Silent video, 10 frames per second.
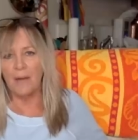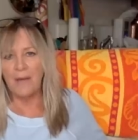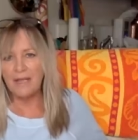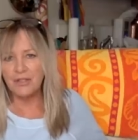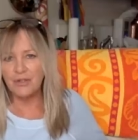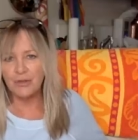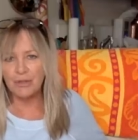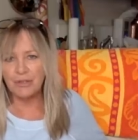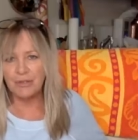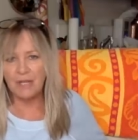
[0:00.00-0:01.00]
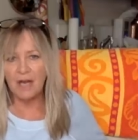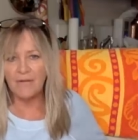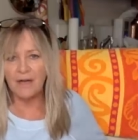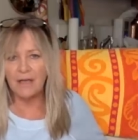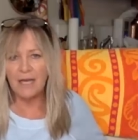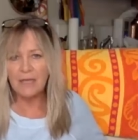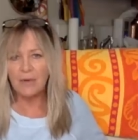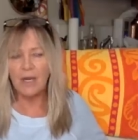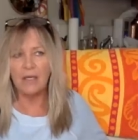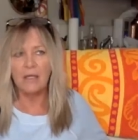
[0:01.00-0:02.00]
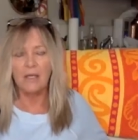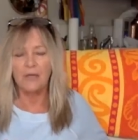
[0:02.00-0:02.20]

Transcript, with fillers: I imagine you stress yourself out anyway